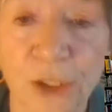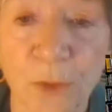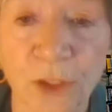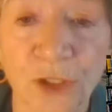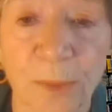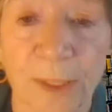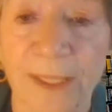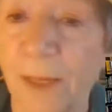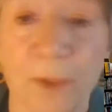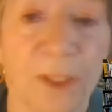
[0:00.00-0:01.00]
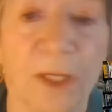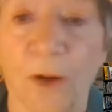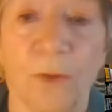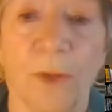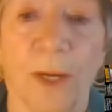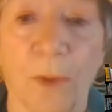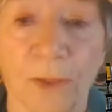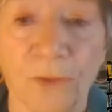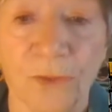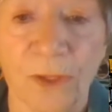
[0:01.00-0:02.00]
Schwartzman, they wouldn't know who I
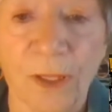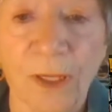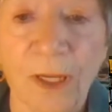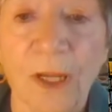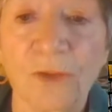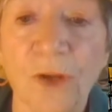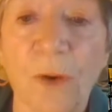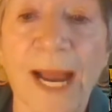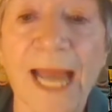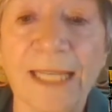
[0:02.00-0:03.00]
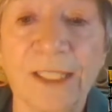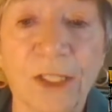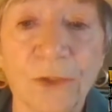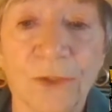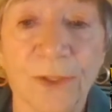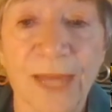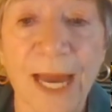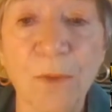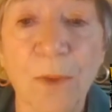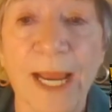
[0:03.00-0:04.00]
was. Right. So I had to use it
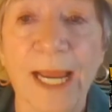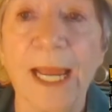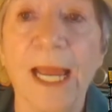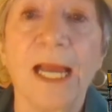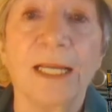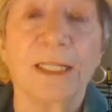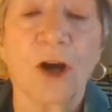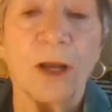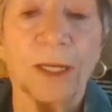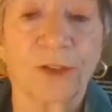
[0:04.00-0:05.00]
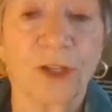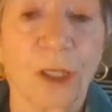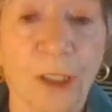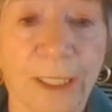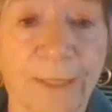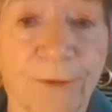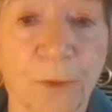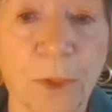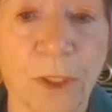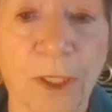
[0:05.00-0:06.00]
that way to call and start looking for
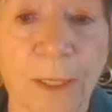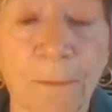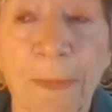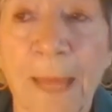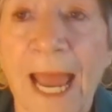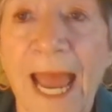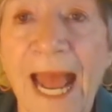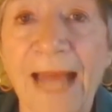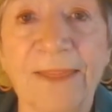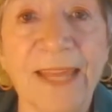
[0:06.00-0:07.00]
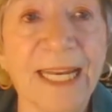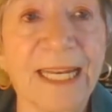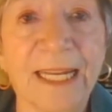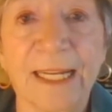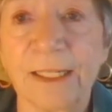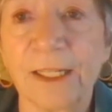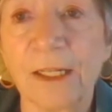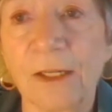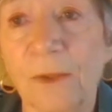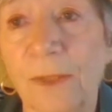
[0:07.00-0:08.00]
work. Right. And then, you
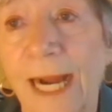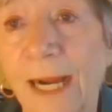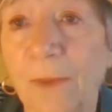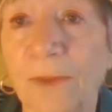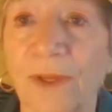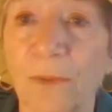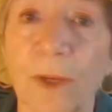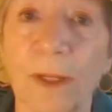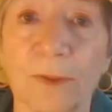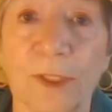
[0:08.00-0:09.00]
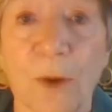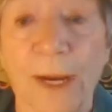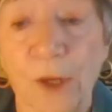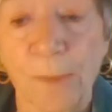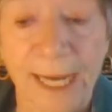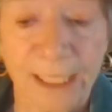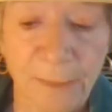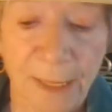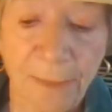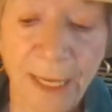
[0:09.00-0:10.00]
know, how was that? What do I go back to
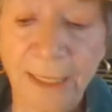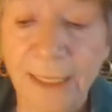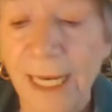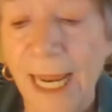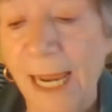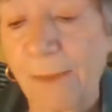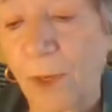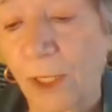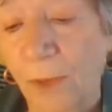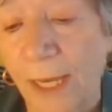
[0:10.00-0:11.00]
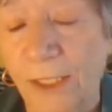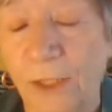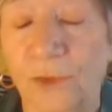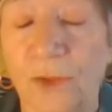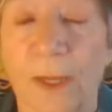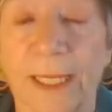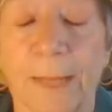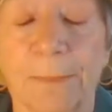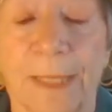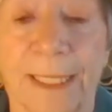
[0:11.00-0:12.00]
my maiden name? What do I do? So I
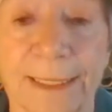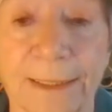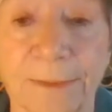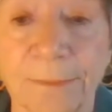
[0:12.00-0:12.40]
kept Bennett.